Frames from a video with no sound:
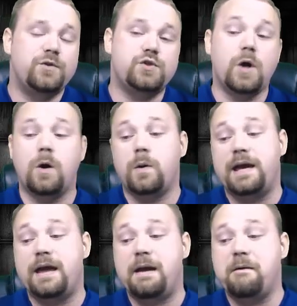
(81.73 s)
So
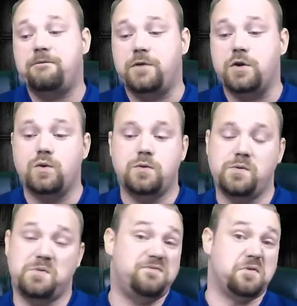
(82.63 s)
if
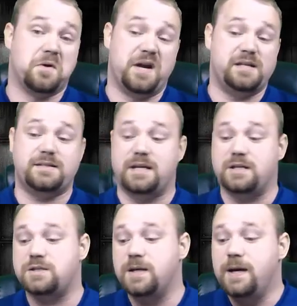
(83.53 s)
you, for
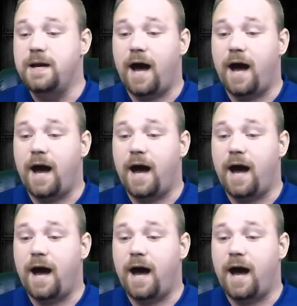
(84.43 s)
instance,